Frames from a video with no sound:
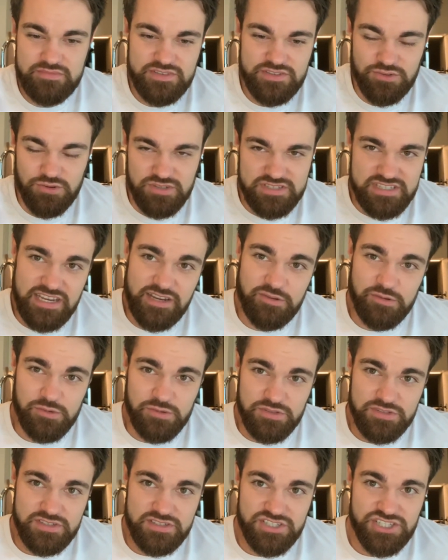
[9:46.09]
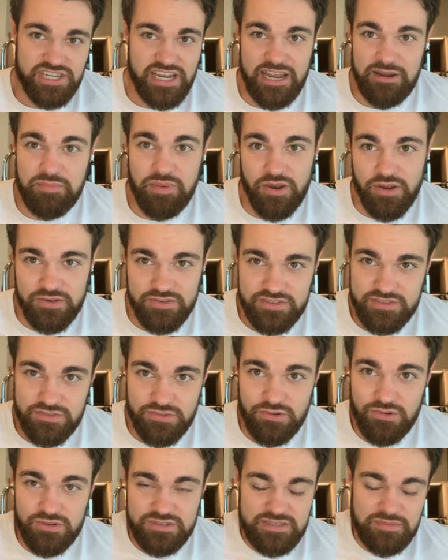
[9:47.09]
source equals shared
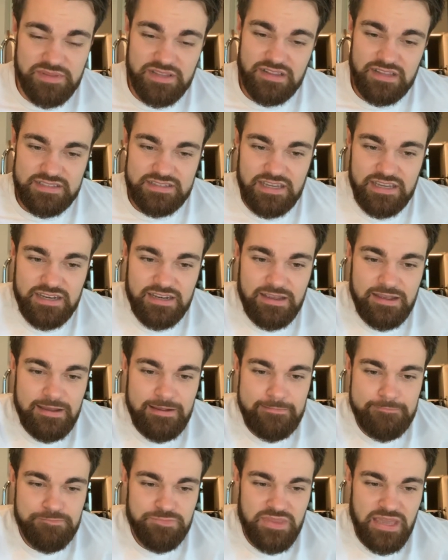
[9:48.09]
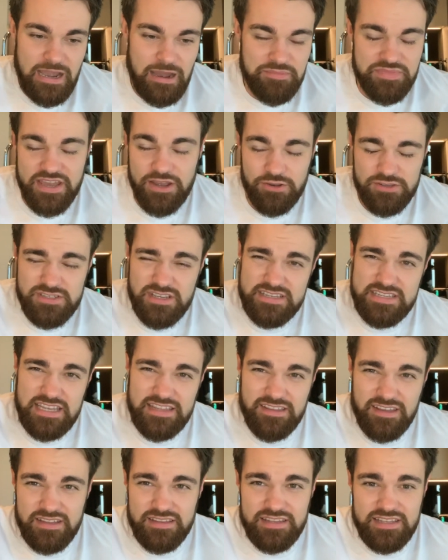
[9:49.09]
post or something like that. They also
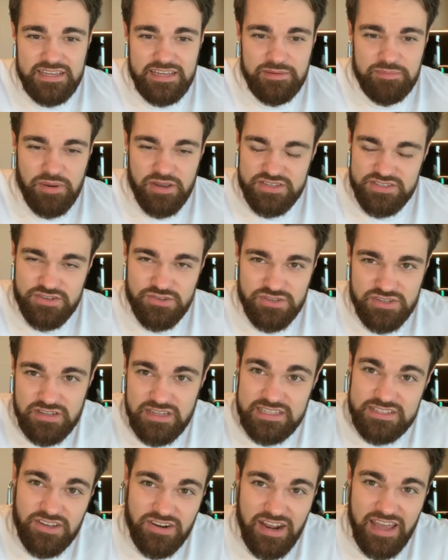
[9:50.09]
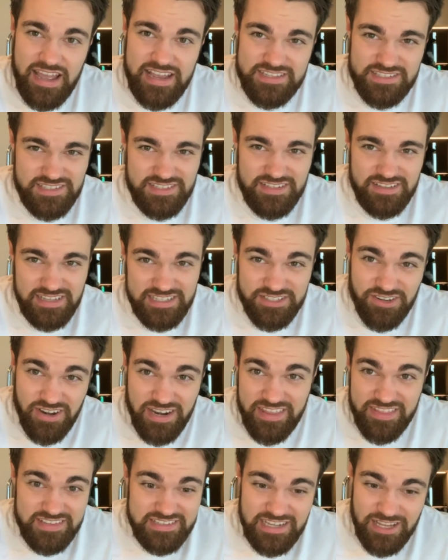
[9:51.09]
see that the person who's clicked on it has clicked
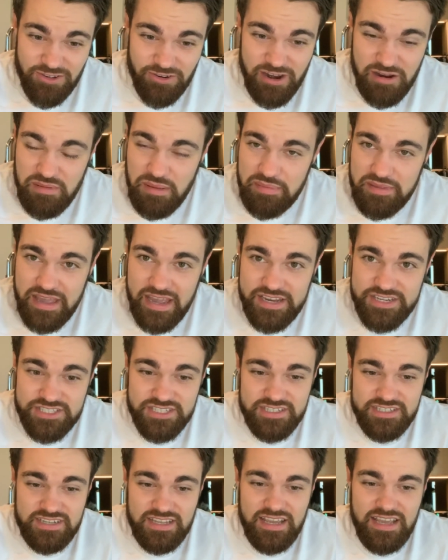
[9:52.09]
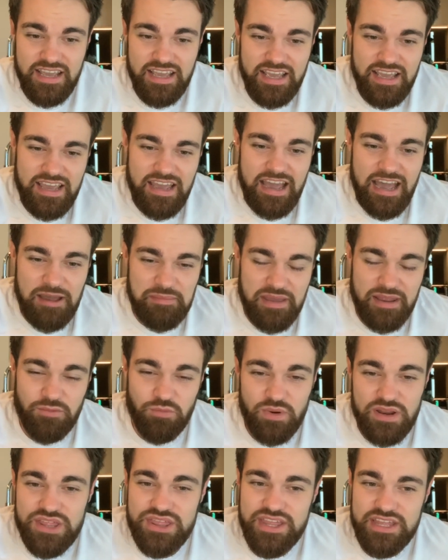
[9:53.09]
on it in the Telegram application.
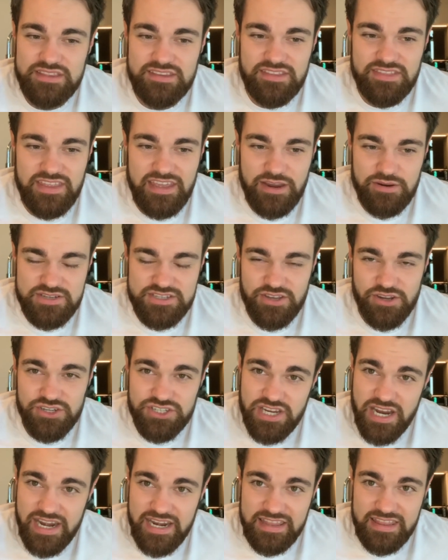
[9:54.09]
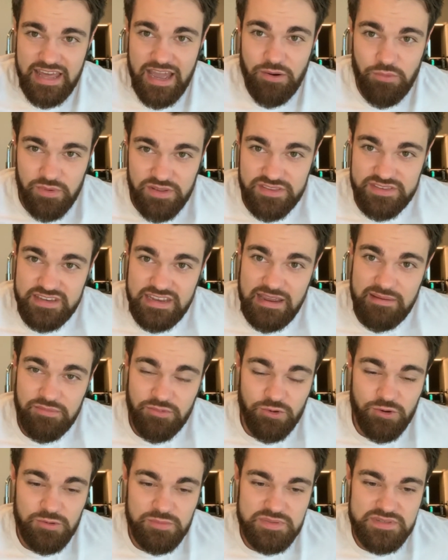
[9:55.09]
And we think that they're associating that with
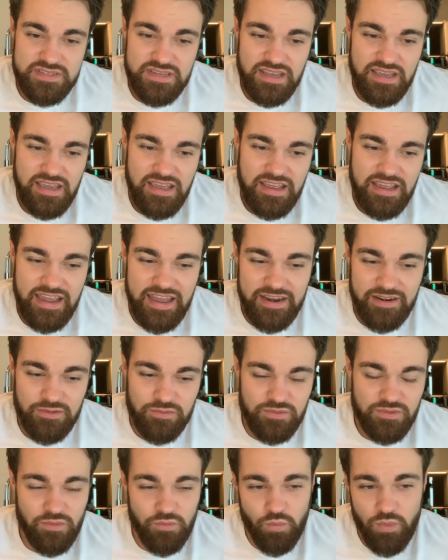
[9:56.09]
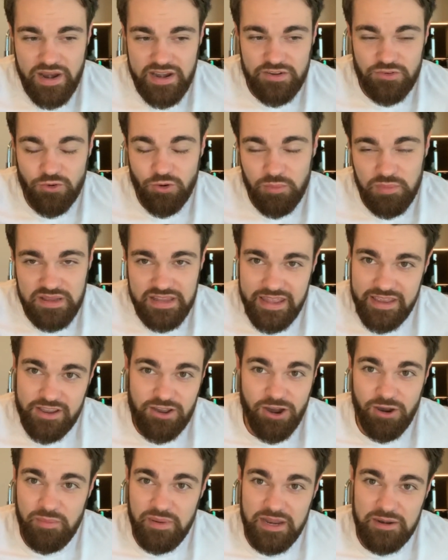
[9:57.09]
DM groups. And when normally a
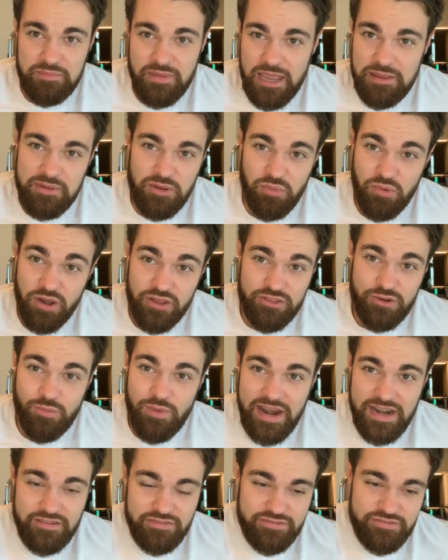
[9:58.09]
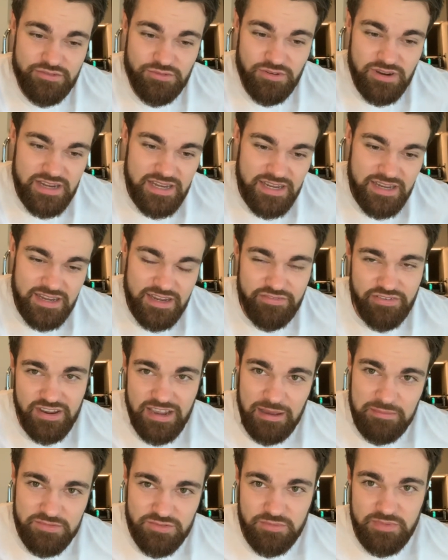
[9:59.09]
comment may be worth a weight of 3, if
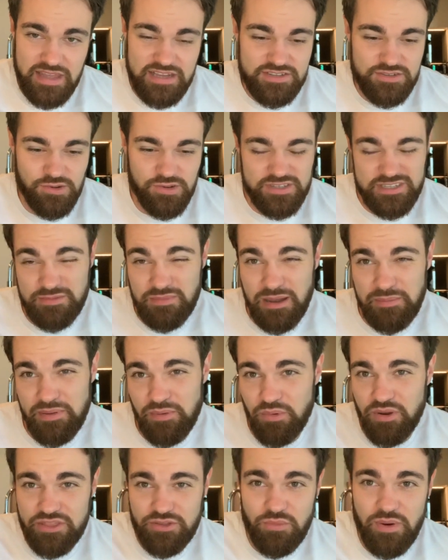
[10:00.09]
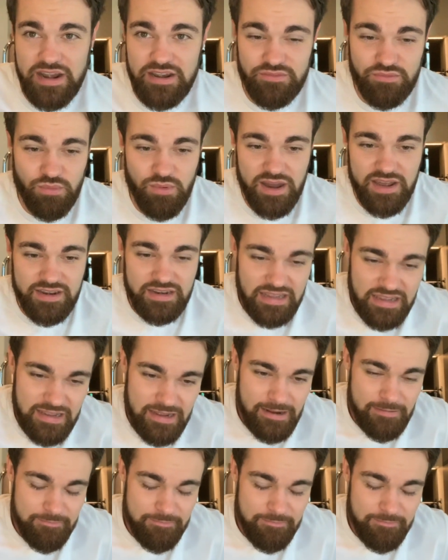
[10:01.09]
it comes from that source, it might be worth a weight of 1.